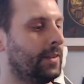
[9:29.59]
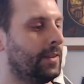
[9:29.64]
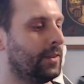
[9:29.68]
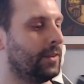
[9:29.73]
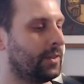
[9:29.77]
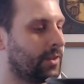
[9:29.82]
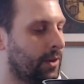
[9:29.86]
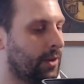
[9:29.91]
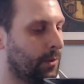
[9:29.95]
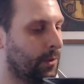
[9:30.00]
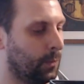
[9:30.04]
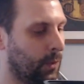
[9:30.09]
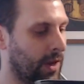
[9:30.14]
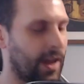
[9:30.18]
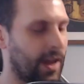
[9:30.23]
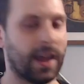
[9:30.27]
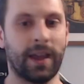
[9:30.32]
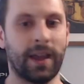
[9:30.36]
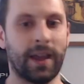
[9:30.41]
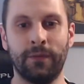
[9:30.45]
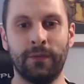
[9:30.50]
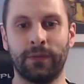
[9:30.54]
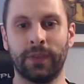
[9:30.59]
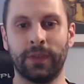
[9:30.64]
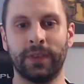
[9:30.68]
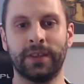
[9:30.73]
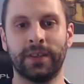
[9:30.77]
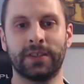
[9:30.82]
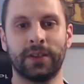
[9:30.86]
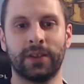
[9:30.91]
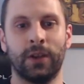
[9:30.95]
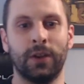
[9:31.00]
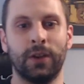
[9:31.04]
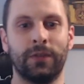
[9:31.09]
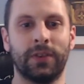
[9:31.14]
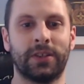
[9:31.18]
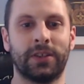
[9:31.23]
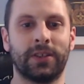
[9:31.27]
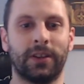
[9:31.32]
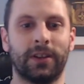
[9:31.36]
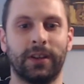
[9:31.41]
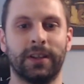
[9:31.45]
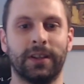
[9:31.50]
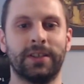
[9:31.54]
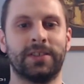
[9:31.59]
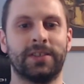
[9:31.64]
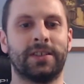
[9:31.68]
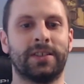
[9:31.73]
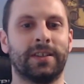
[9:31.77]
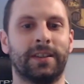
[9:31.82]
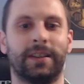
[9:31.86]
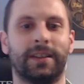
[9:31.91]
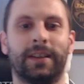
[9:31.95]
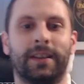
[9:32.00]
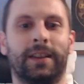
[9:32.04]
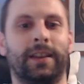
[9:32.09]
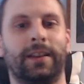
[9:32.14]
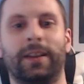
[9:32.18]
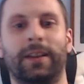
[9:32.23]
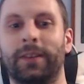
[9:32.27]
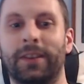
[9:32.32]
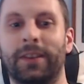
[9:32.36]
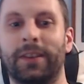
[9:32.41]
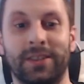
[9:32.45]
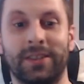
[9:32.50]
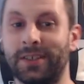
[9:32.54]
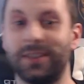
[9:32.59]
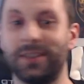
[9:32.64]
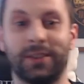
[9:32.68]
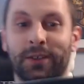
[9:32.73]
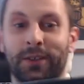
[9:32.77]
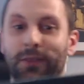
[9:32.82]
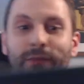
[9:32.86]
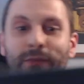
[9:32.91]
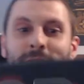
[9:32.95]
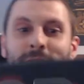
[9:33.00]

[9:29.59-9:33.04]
So we have this oversized, and this isn't going to